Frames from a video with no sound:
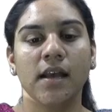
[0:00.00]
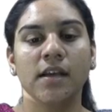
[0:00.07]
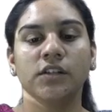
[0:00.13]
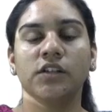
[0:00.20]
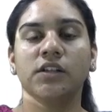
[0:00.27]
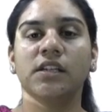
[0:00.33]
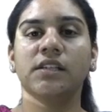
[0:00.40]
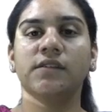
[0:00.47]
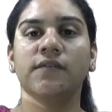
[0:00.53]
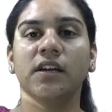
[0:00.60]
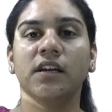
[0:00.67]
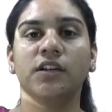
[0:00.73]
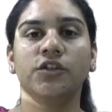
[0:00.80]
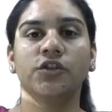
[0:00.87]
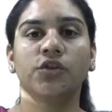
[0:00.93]
So this
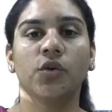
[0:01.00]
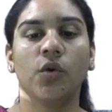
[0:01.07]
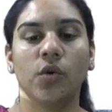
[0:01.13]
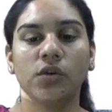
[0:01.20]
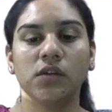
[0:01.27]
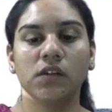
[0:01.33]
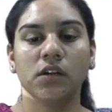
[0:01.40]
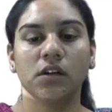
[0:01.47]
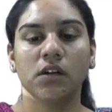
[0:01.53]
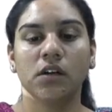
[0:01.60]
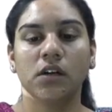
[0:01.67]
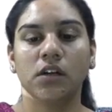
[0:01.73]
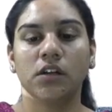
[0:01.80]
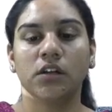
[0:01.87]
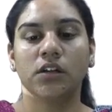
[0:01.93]
figure shows
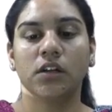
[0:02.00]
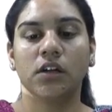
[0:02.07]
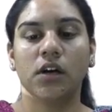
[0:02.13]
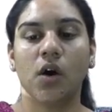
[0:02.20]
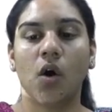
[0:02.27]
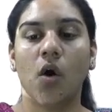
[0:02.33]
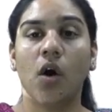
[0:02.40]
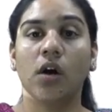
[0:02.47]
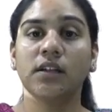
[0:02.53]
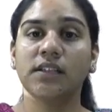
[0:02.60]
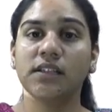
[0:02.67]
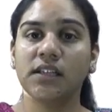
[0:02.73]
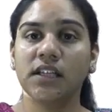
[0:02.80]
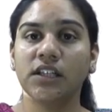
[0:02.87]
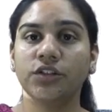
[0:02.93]
the
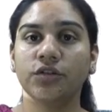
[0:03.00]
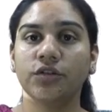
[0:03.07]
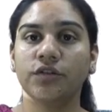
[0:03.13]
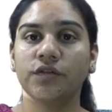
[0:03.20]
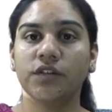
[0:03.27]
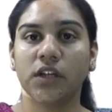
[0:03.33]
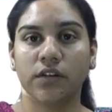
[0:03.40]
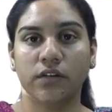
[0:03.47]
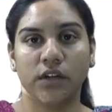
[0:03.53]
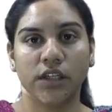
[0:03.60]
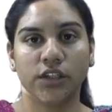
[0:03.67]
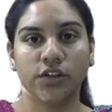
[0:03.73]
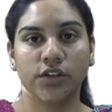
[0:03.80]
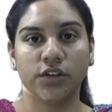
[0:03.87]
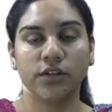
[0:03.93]
alternation of
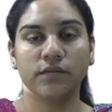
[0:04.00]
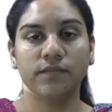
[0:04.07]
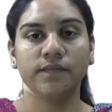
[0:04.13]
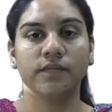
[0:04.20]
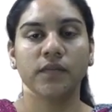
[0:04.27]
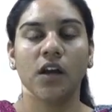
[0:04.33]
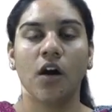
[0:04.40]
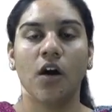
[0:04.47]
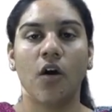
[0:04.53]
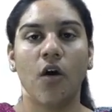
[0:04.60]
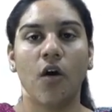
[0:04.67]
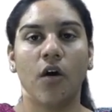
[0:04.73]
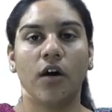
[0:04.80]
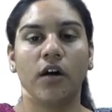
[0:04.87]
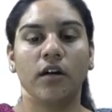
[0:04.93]
generation,
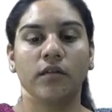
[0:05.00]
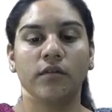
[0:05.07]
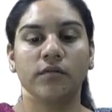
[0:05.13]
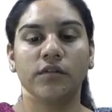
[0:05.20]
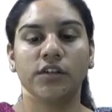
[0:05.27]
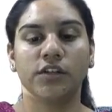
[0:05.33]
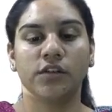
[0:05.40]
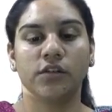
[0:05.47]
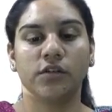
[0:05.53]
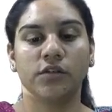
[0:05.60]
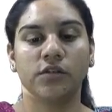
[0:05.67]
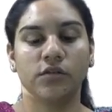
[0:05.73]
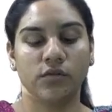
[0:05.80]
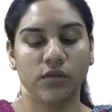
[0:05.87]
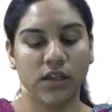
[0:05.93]
or which is
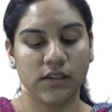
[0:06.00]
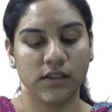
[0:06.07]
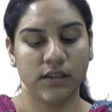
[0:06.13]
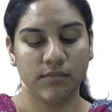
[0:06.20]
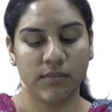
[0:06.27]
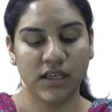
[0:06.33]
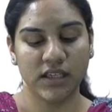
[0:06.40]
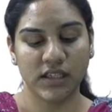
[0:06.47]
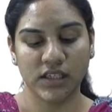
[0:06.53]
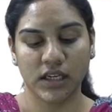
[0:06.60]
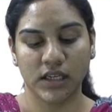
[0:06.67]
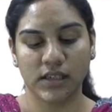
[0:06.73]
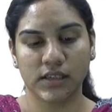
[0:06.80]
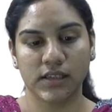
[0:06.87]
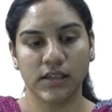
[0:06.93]
also known as the
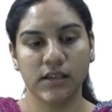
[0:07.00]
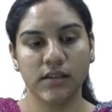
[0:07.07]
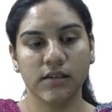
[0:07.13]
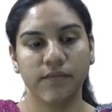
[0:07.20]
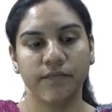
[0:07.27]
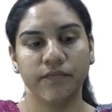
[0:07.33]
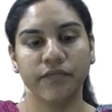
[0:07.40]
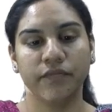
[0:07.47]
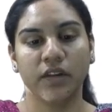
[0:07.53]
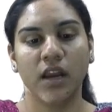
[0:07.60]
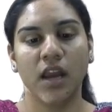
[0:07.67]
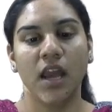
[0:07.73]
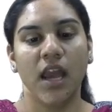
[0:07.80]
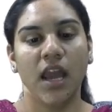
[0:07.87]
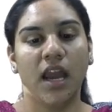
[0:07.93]
metagenesis.
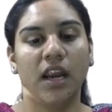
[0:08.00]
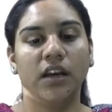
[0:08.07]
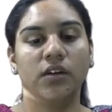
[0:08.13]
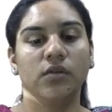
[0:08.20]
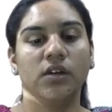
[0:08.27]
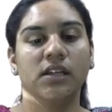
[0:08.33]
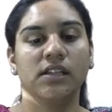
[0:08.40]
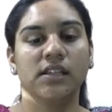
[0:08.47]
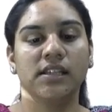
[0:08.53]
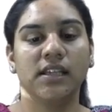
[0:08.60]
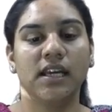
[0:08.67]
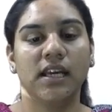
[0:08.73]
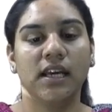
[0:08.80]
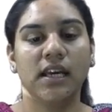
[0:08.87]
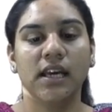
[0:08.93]
Here you can
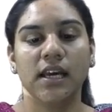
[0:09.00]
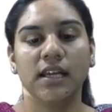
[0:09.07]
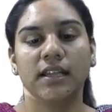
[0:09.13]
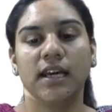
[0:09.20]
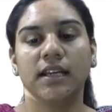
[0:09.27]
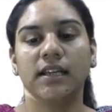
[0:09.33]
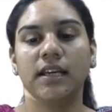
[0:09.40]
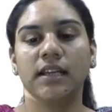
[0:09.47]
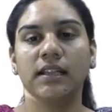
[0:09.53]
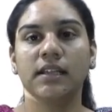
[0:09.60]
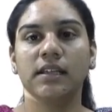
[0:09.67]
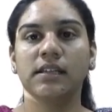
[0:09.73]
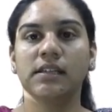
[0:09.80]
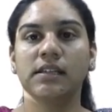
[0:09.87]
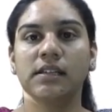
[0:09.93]
see that in
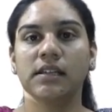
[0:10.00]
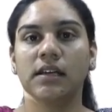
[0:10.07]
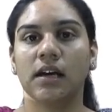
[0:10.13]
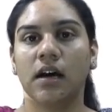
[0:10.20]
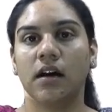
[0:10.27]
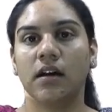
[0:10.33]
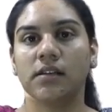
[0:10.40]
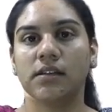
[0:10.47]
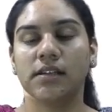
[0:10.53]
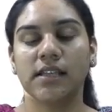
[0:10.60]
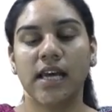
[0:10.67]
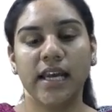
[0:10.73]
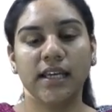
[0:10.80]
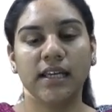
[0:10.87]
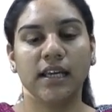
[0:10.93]
this
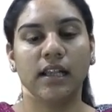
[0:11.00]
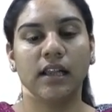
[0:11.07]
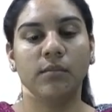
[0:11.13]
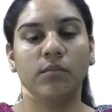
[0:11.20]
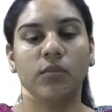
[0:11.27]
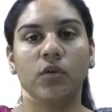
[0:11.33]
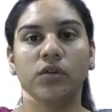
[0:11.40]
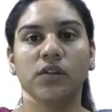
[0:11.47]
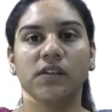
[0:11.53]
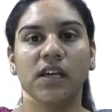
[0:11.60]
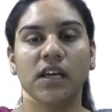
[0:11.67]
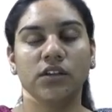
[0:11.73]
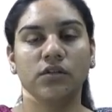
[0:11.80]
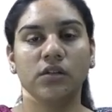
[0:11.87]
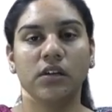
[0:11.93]
cycle both
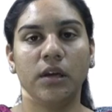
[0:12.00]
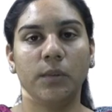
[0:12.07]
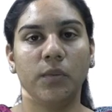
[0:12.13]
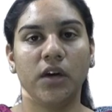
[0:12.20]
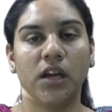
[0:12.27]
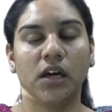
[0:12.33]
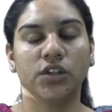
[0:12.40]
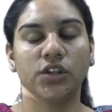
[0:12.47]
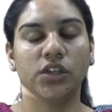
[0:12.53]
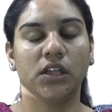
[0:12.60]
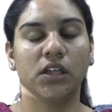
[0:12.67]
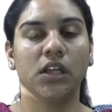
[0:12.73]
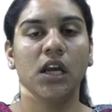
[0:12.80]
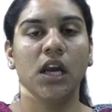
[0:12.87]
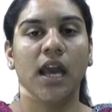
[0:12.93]
sexual
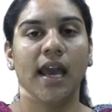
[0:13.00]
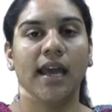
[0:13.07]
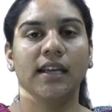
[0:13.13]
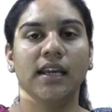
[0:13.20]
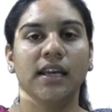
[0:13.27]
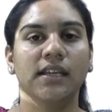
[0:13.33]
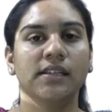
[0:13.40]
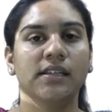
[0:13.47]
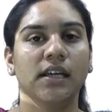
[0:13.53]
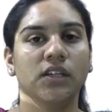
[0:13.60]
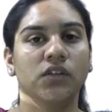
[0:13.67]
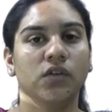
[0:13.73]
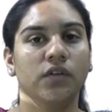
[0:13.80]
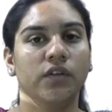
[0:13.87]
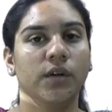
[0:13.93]
reproduction and
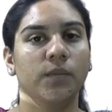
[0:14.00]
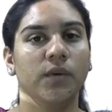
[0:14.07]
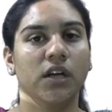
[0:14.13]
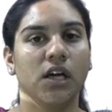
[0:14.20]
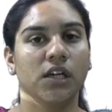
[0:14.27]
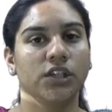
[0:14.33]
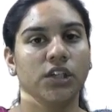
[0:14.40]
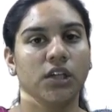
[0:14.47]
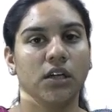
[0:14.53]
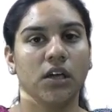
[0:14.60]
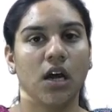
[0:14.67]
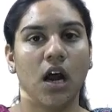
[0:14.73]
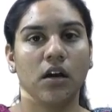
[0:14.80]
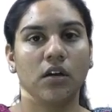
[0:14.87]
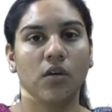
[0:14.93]
asexual reproduction
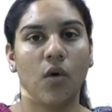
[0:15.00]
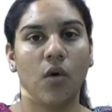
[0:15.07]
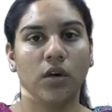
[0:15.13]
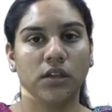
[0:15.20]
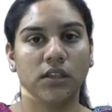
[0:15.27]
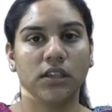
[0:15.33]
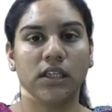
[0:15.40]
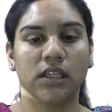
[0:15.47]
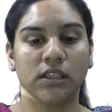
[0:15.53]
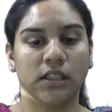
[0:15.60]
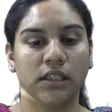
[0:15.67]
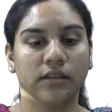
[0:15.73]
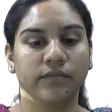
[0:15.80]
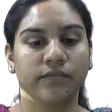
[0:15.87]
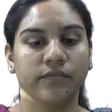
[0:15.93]
are alternating.